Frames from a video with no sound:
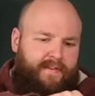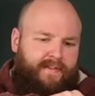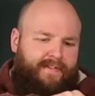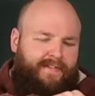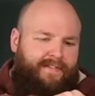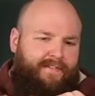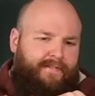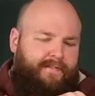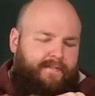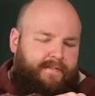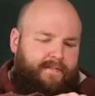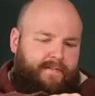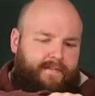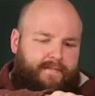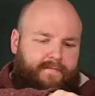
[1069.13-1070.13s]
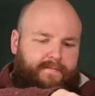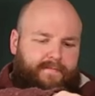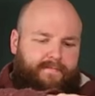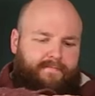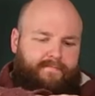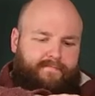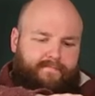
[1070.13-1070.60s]

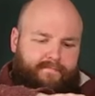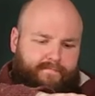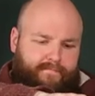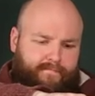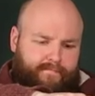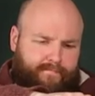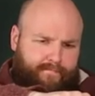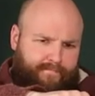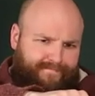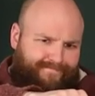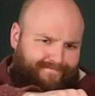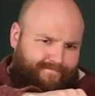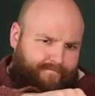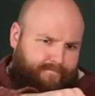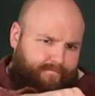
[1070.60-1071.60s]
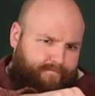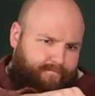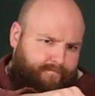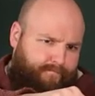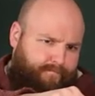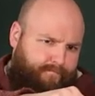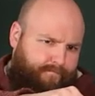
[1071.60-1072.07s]

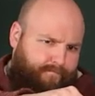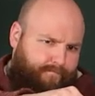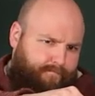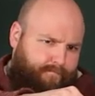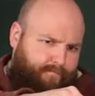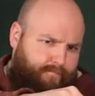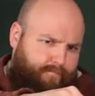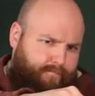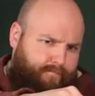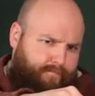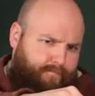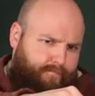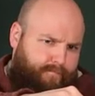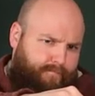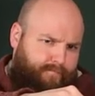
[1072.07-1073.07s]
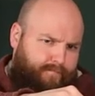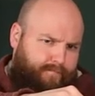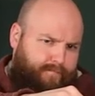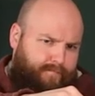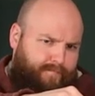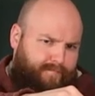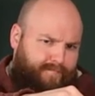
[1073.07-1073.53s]

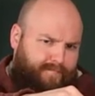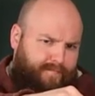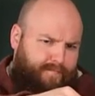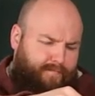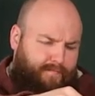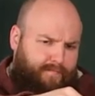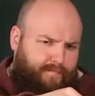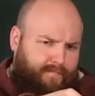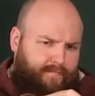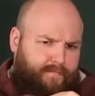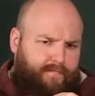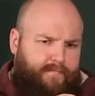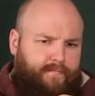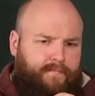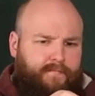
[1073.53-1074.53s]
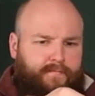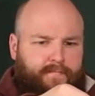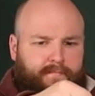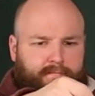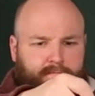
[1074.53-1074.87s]
No one is speaking in this clip.